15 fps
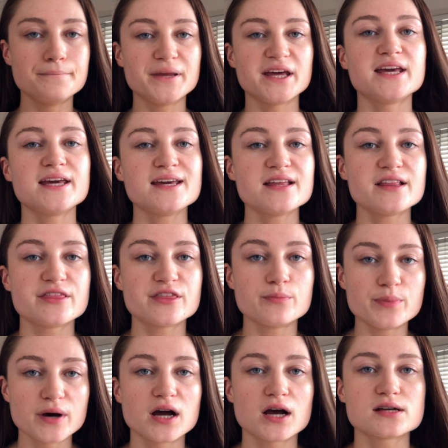Be the
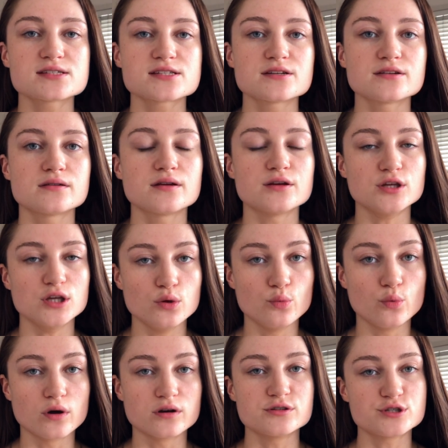person you
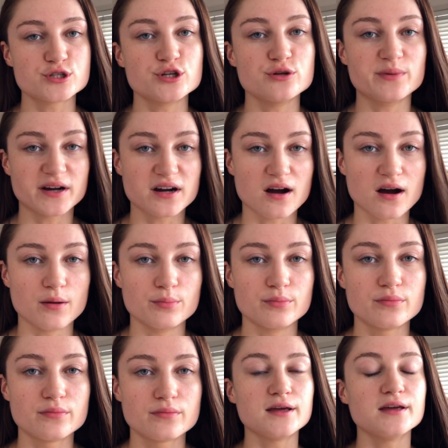want to become.
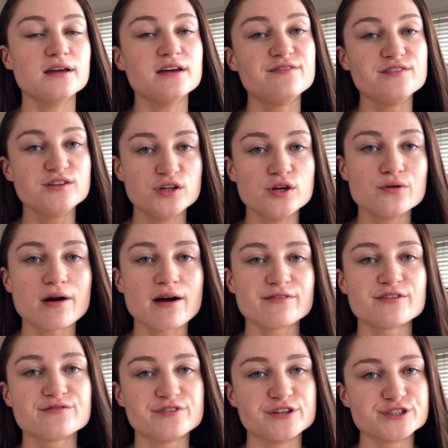If you have
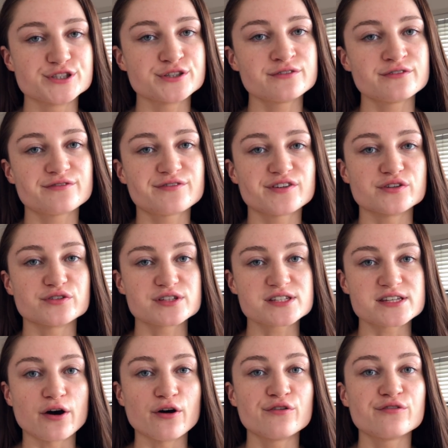a vision for
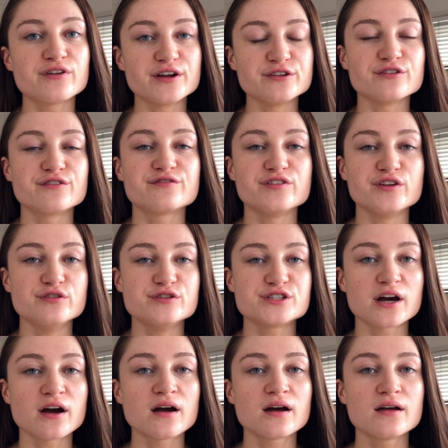yourself and your
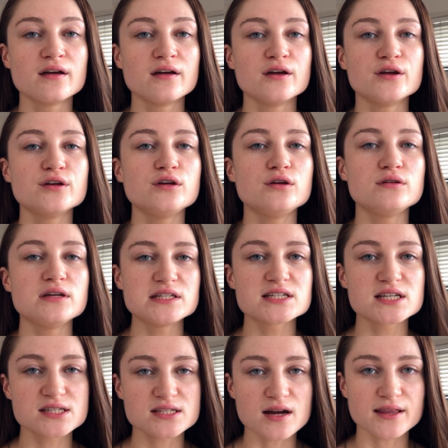future, you need
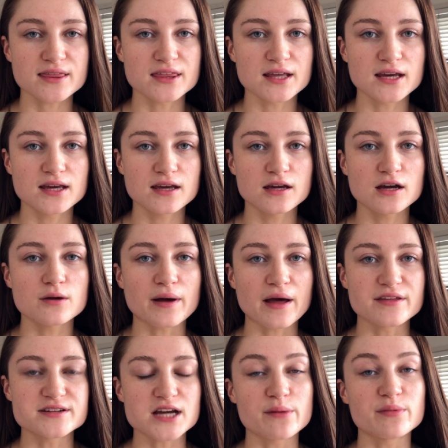to start thinking about
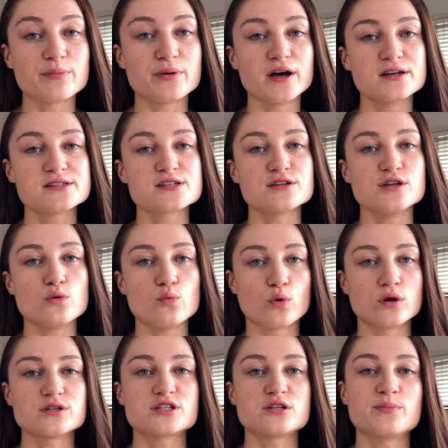the type of person you
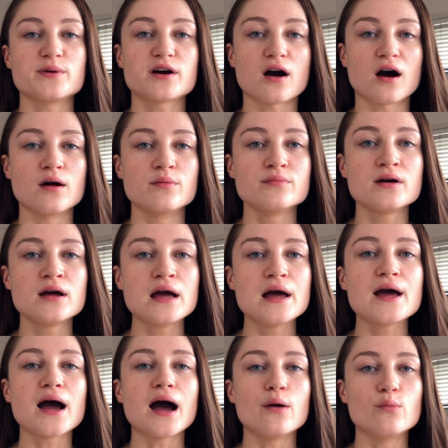want to become
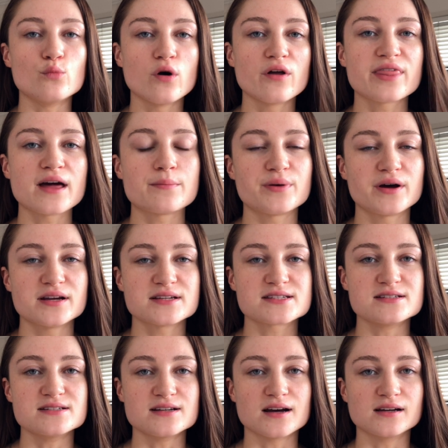and what that
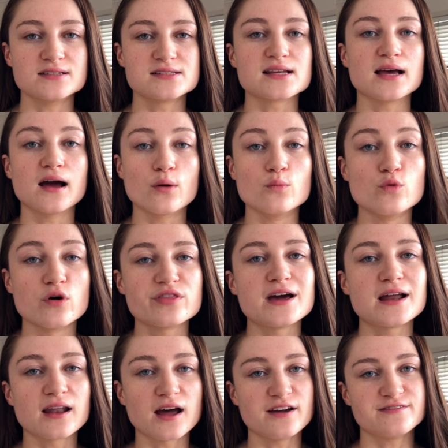person does and what
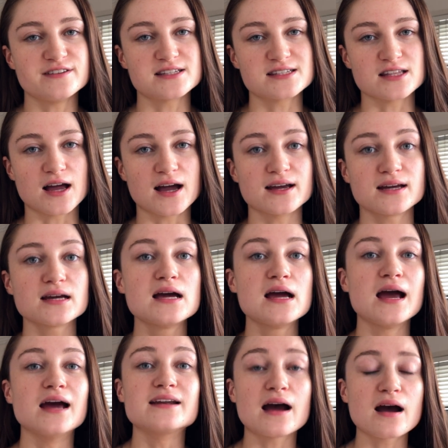their life is like
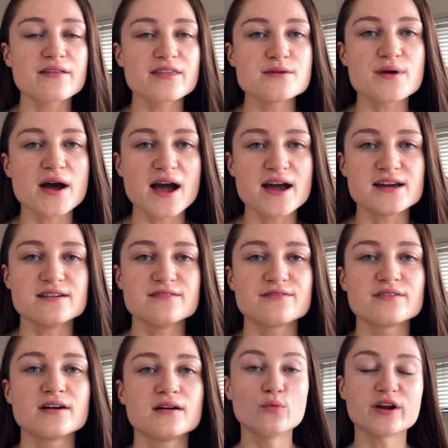and how they behave.
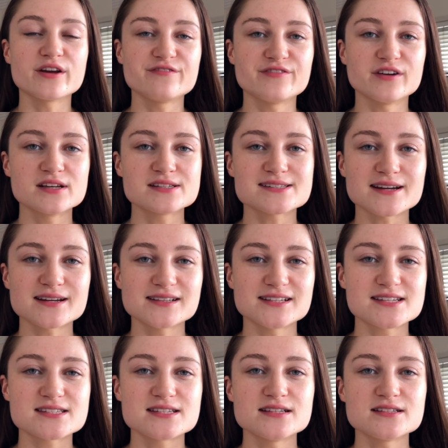When I first started
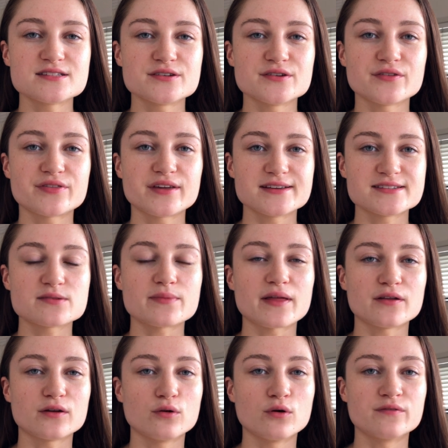listening to things about
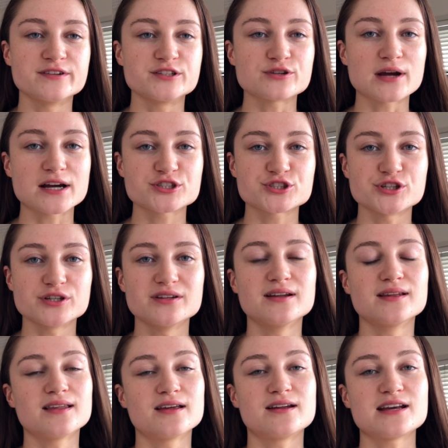the law of attraction
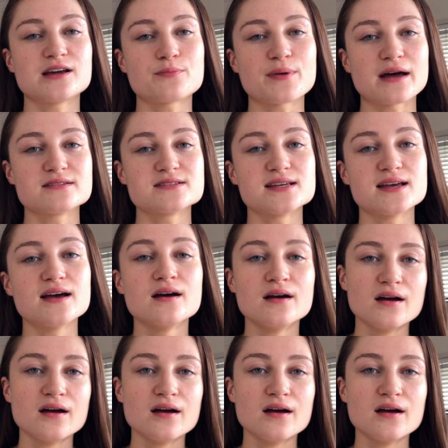and learning about it,